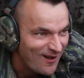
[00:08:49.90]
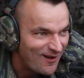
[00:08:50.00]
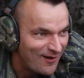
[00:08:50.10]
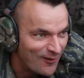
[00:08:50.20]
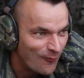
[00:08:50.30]

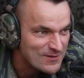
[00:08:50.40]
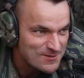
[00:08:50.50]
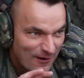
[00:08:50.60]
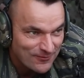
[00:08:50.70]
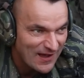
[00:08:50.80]
Uh, I
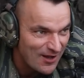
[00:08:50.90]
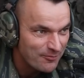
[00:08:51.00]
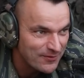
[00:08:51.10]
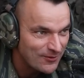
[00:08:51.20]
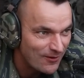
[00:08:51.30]
always round
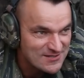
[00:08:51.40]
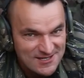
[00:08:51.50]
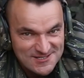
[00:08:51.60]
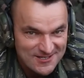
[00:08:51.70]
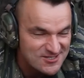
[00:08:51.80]
up, you know, I
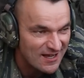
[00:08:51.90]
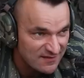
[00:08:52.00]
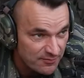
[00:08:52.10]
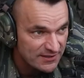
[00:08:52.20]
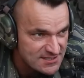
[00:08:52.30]
say
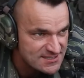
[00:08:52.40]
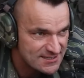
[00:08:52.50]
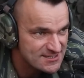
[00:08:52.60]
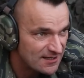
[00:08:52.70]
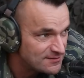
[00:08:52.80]
600, but it's
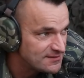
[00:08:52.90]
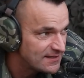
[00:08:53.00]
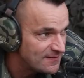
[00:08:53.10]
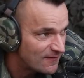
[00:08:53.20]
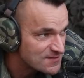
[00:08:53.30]

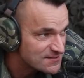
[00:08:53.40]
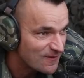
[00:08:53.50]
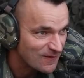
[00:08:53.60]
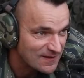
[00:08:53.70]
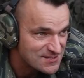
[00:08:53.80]
610 yards
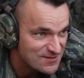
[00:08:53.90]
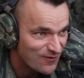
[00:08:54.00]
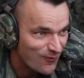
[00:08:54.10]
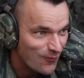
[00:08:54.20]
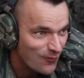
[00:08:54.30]
target.
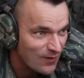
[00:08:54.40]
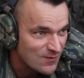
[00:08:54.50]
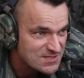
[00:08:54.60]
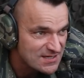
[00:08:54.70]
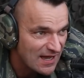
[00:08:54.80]
So
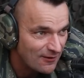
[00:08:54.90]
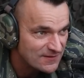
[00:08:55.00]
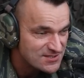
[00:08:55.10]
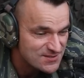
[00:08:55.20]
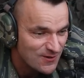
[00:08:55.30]
we'll see how
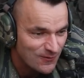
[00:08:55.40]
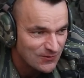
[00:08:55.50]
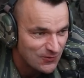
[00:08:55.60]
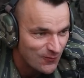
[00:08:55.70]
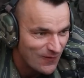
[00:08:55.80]
this is going
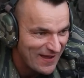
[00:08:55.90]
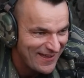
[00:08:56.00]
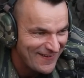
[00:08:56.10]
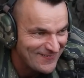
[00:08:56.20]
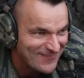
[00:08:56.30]
to
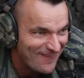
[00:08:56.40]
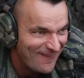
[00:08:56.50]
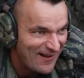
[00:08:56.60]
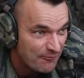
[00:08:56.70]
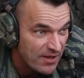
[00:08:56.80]
end
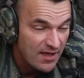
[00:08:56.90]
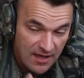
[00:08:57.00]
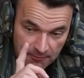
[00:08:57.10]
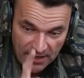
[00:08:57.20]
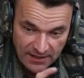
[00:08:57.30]
up.
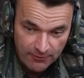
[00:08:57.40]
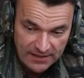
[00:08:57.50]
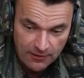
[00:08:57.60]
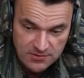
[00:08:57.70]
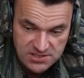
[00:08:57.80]
By the way,
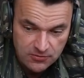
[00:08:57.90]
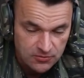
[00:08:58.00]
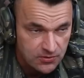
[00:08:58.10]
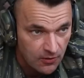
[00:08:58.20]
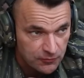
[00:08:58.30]
that was a
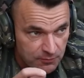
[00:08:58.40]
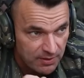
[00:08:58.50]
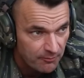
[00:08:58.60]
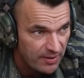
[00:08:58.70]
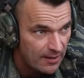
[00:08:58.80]
good call to
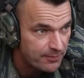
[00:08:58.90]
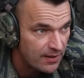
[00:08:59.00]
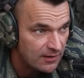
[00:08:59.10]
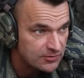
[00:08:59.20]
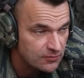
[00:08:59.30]
bump up
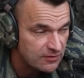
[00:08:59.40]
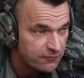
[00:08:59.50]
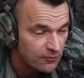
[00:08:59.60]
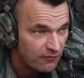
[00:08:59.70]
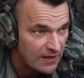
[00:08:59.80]
uh, to the
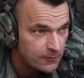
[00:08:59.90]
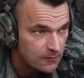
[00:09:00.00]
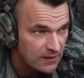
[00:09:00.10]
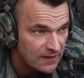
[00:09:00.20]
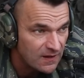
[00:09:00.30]
full value
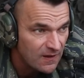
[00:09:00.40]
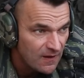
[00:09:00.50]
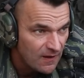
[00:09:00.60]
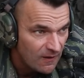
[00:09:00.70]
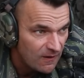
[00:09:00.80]
click,
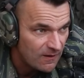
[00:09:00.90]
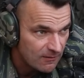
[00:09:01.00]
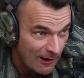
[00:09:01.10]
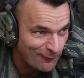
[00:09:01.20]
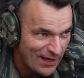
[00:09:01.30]
uh,
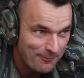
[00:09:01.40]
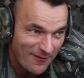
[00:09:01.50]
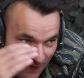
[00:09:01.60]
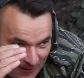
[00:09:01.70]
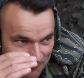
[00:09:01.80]
round up
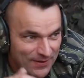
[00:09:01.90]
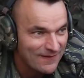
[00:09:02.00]
up.